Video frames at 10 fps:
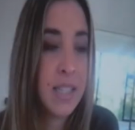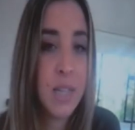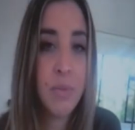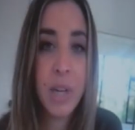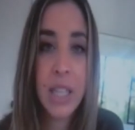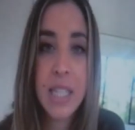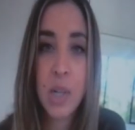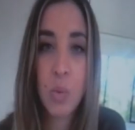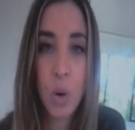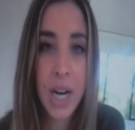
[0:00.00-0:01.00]
realistic
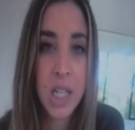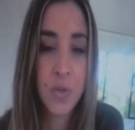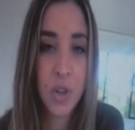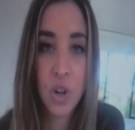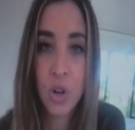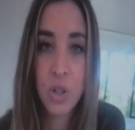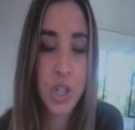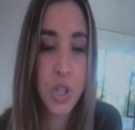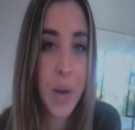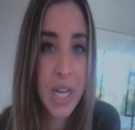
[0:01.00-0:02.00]
workouts for girls to do
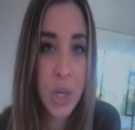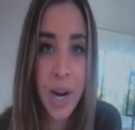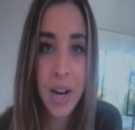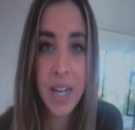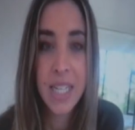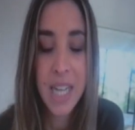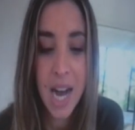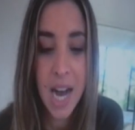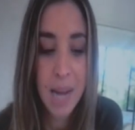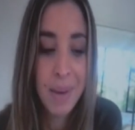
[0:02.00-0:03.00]
anywhere,
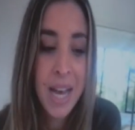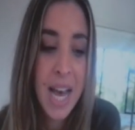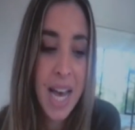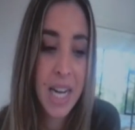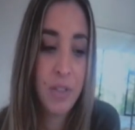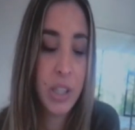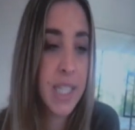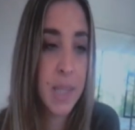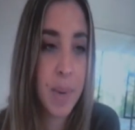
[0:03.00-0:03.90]
anytime. And I've really expanded